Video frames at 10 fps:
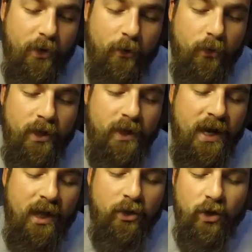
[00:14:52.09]
run a
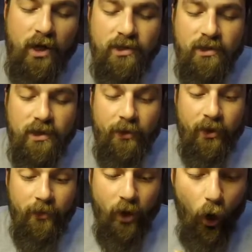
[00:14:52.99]
nail across and something,
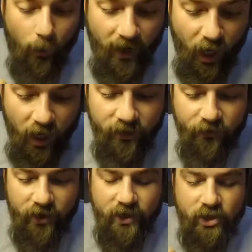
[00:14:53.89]
you're gonna be like, oh my god, the
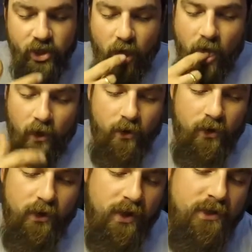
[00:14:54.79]
finish.
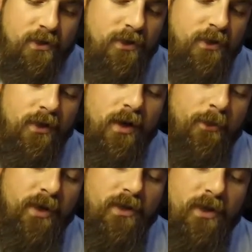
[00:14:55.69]
It's not a
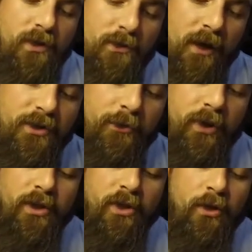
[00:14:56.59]
big deal. It's actually
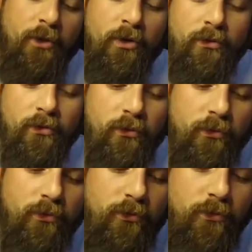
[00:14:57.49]
pretty durable.
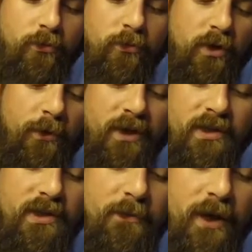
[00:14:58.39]
A little bit of
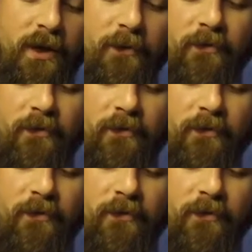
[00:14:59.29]
spit